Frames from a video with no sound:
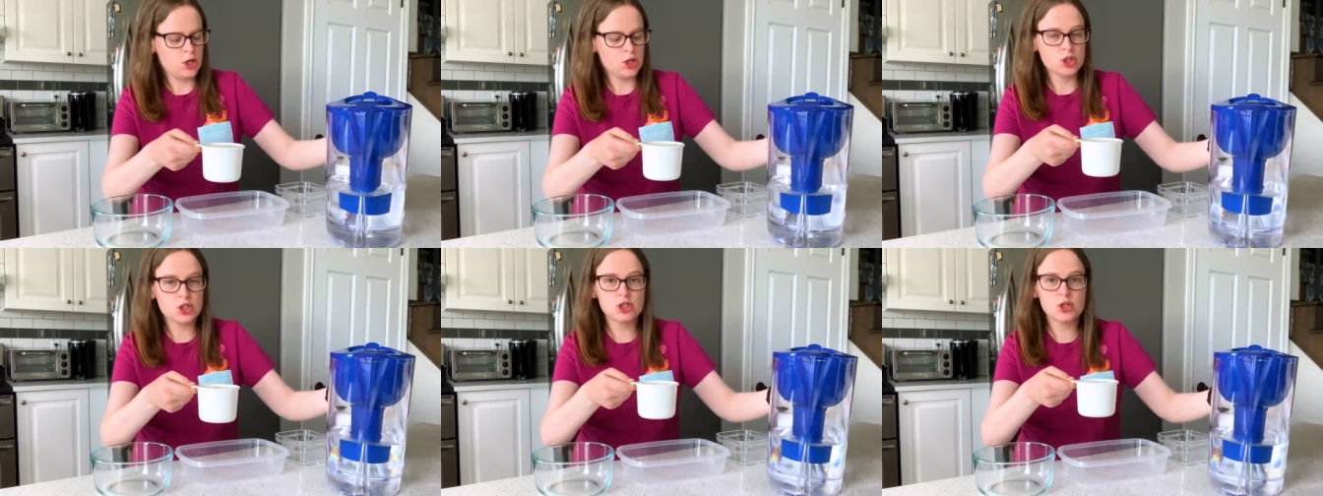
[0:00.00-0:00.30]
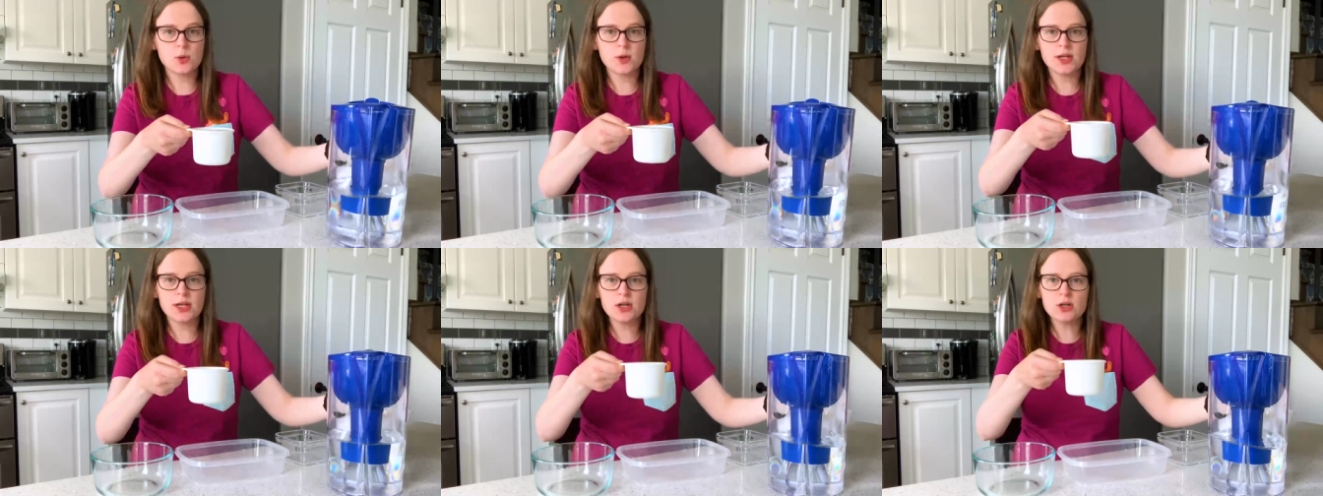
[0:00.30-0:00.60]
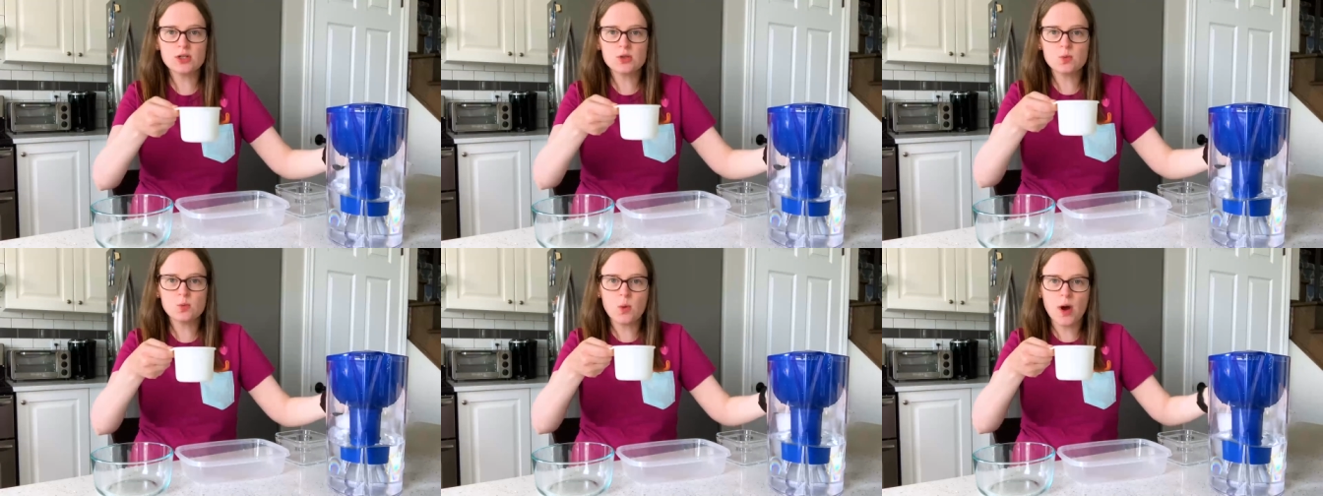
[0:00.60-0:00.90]
So
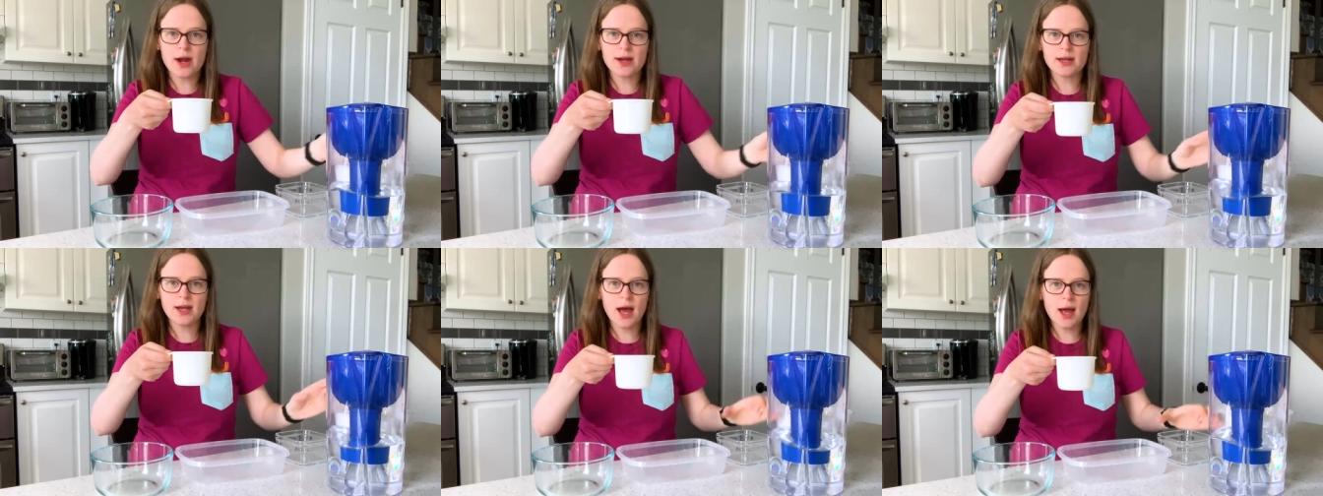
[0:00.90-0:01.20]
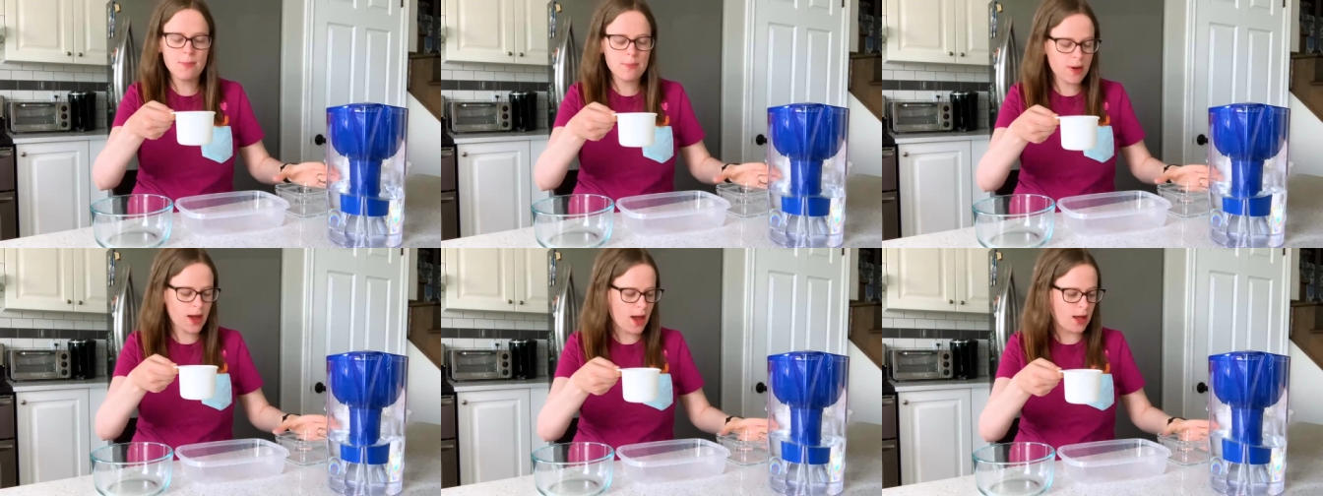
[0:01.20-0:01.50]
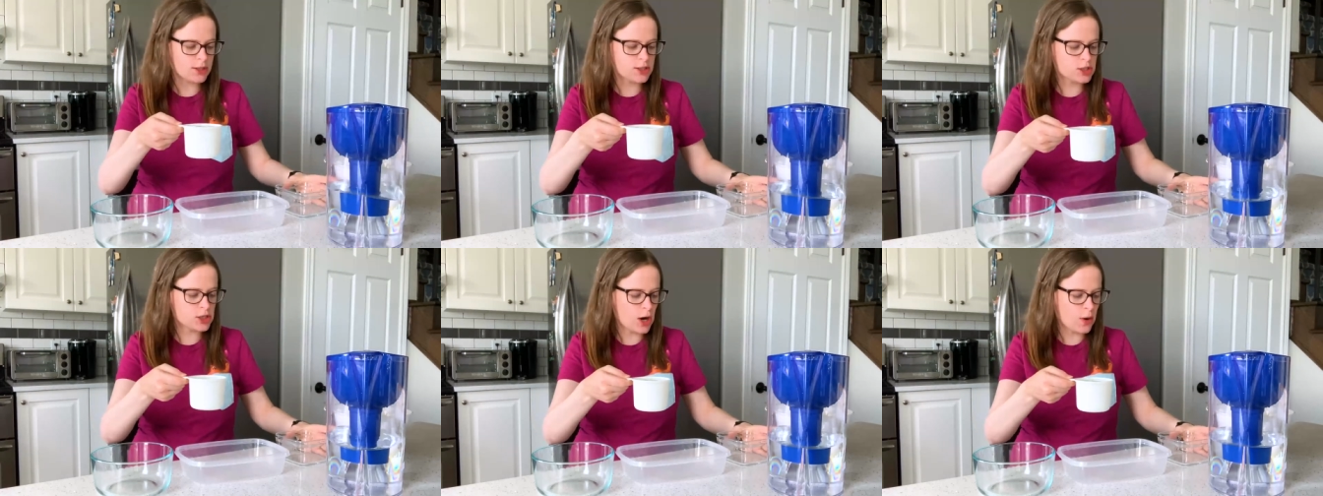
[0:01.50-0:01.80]
here's one cup.
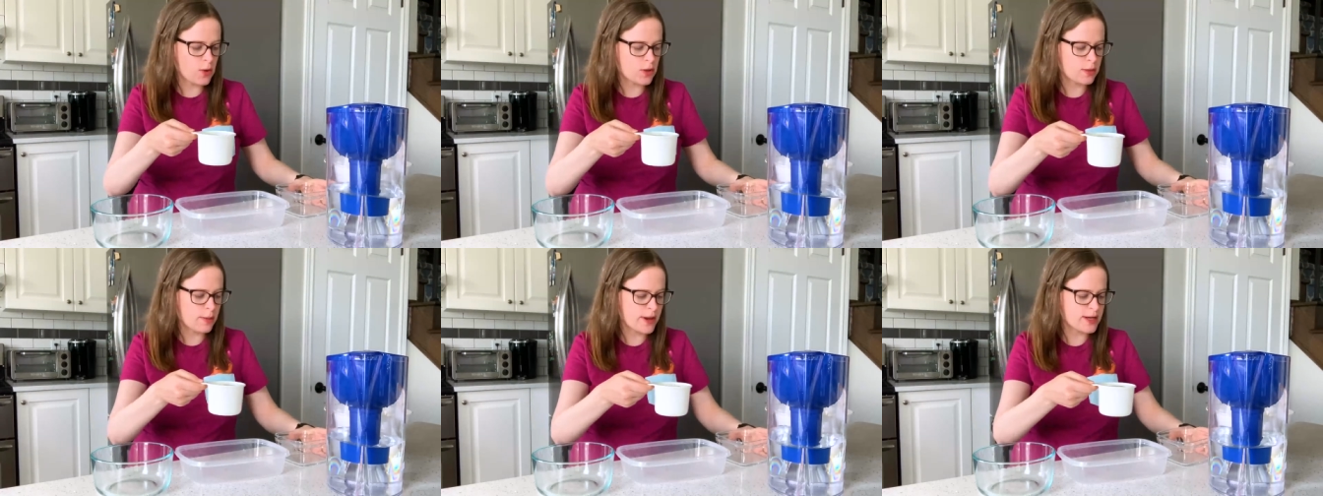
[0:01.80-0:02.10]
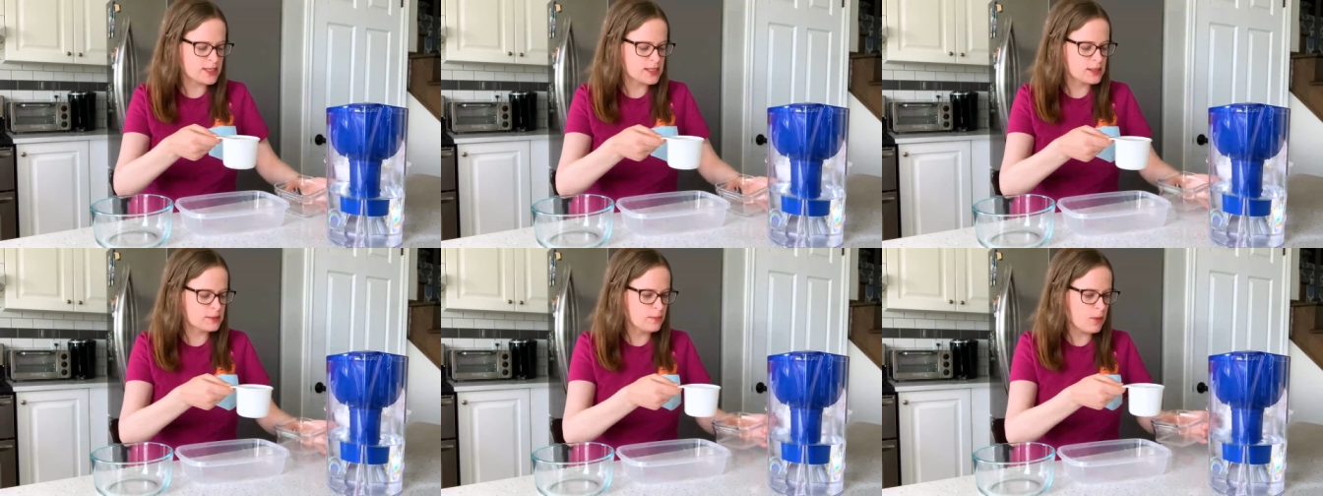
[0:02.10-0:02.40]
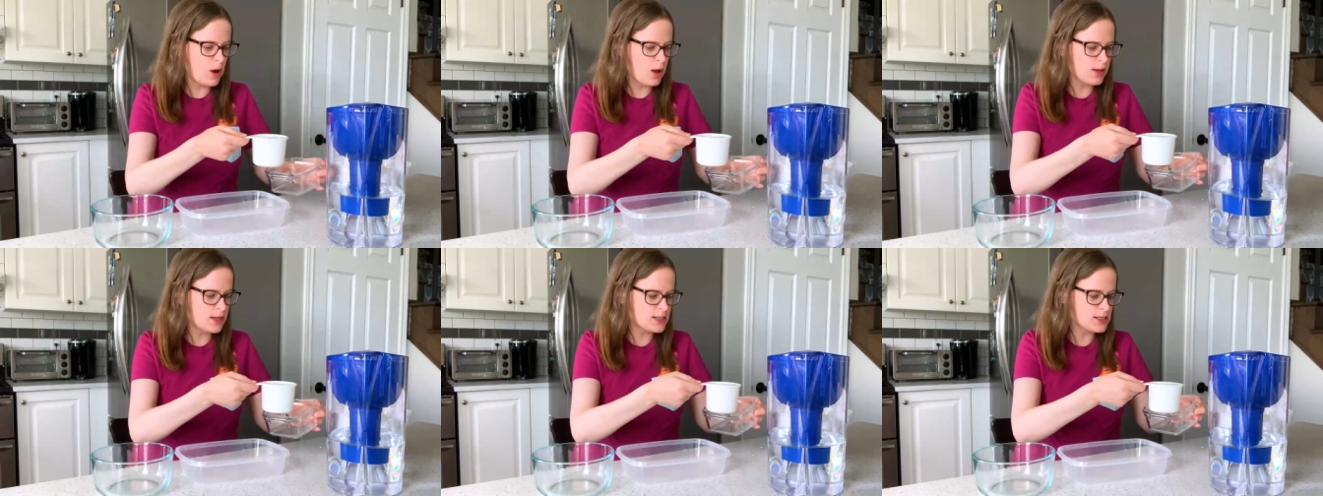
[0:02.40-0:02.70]
I'll start with my
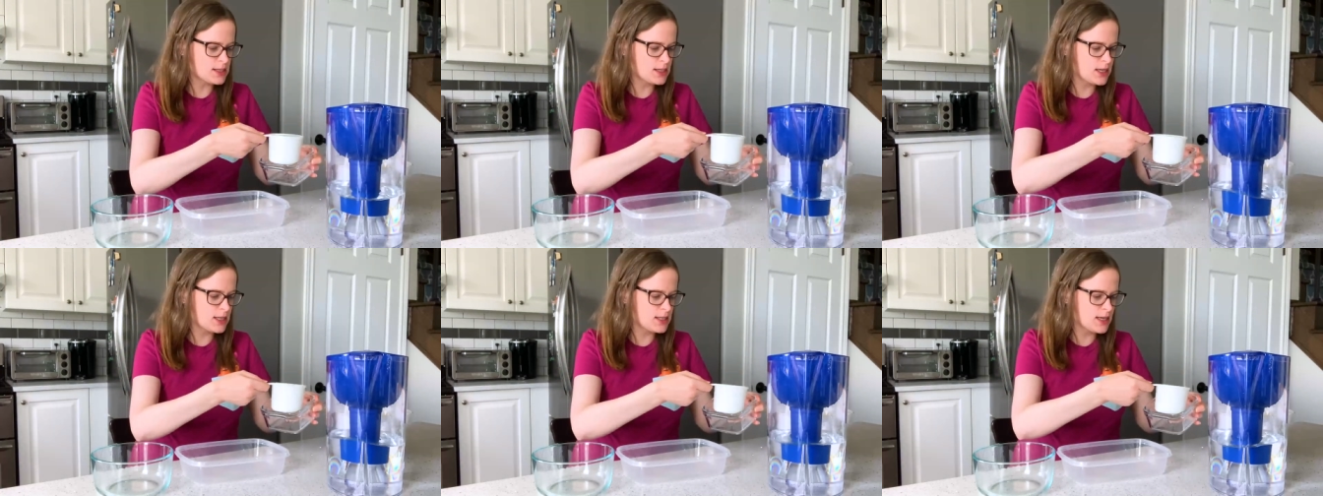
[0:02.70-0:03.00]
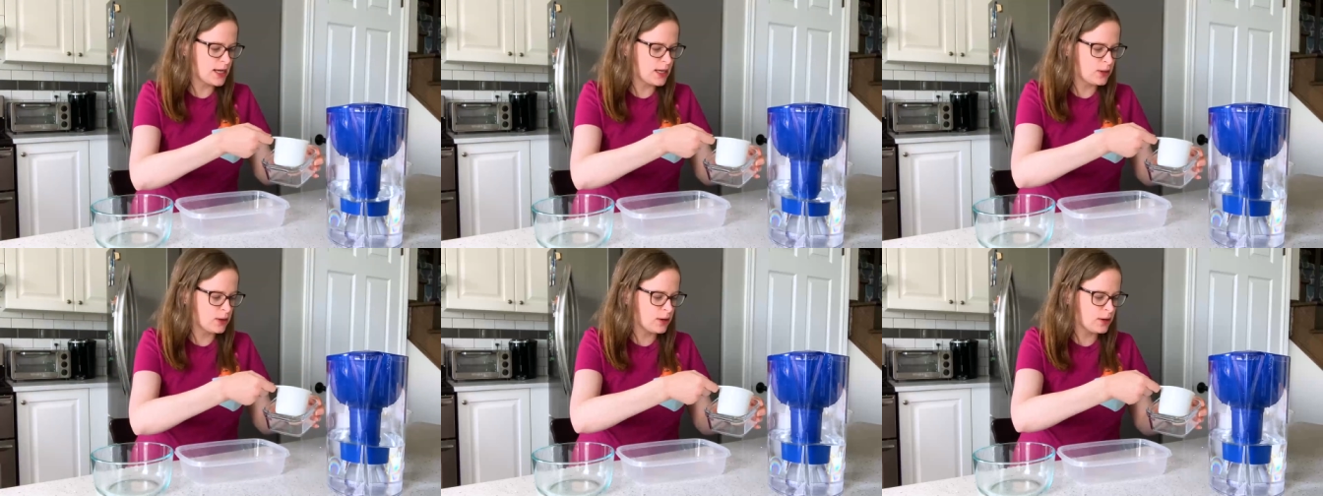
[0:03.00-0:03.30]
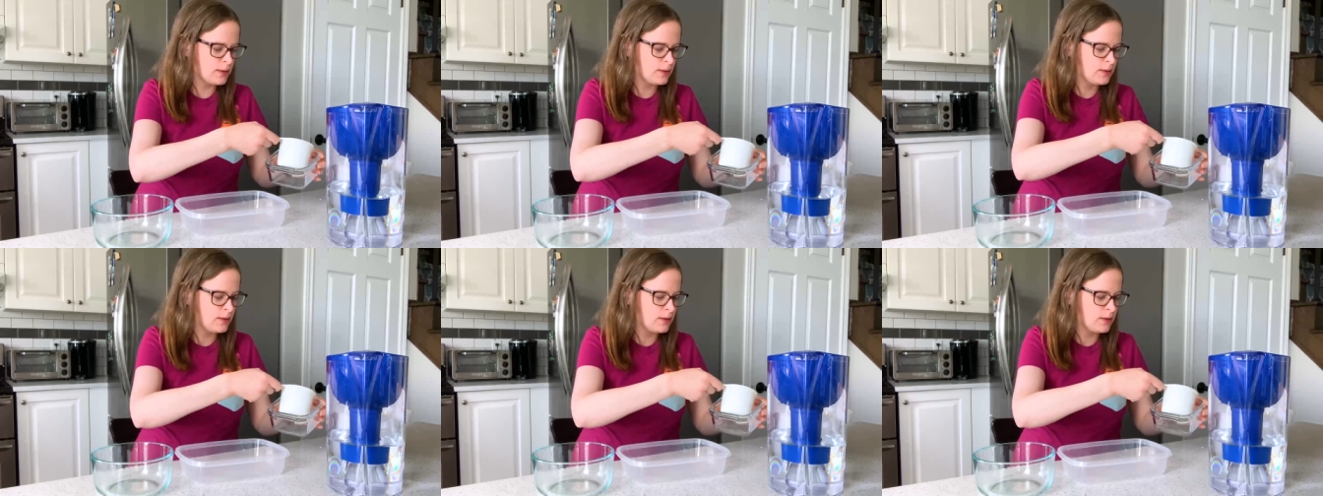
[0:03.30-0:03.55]
smallest container.